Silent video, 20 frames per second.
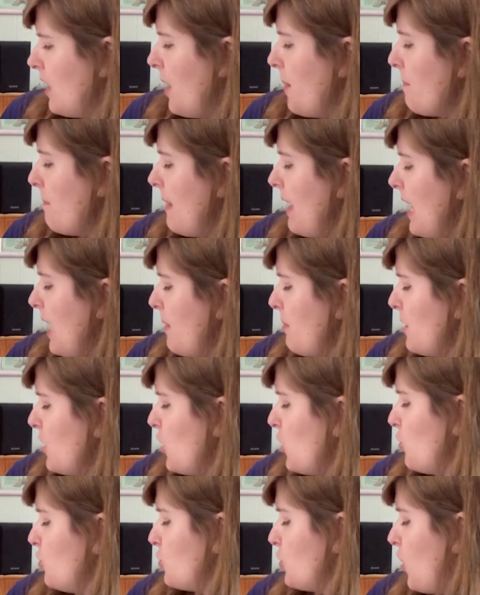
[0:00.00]
maybe
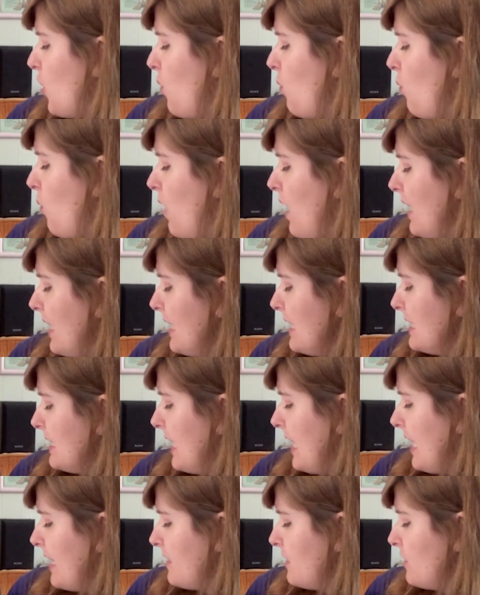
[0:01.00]
you don't want to
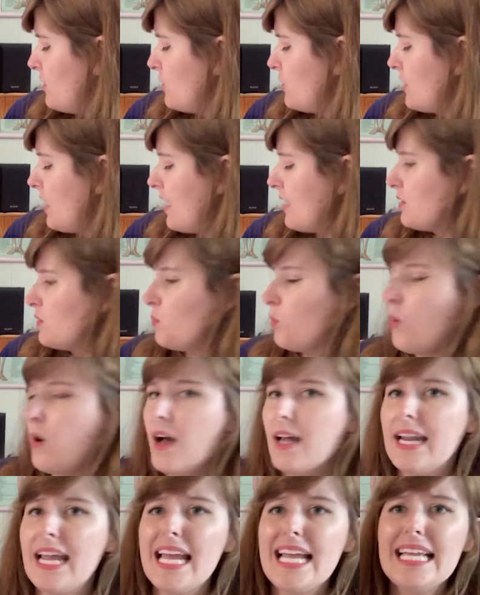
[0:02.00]
dance and just
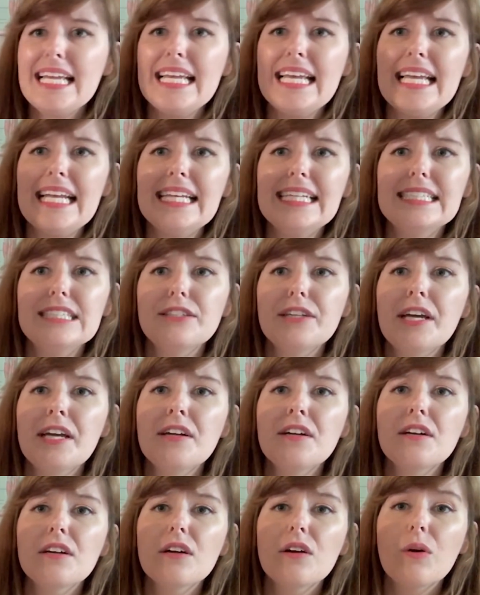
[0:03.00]
want to eat
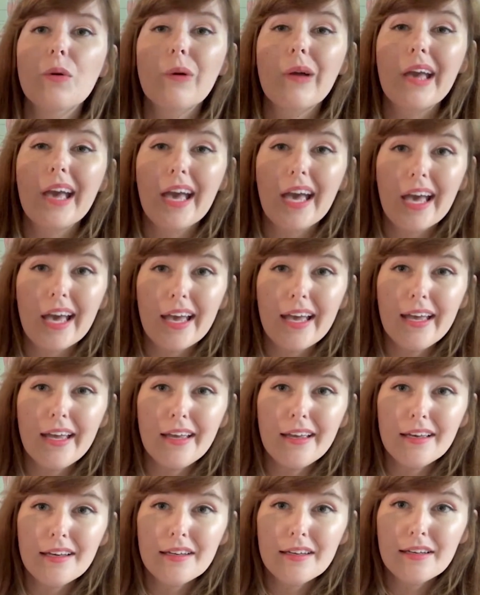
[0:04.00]
dinner,
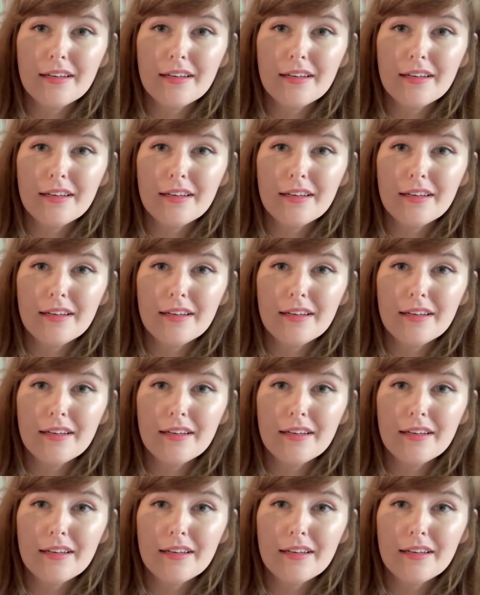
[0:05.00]
okay?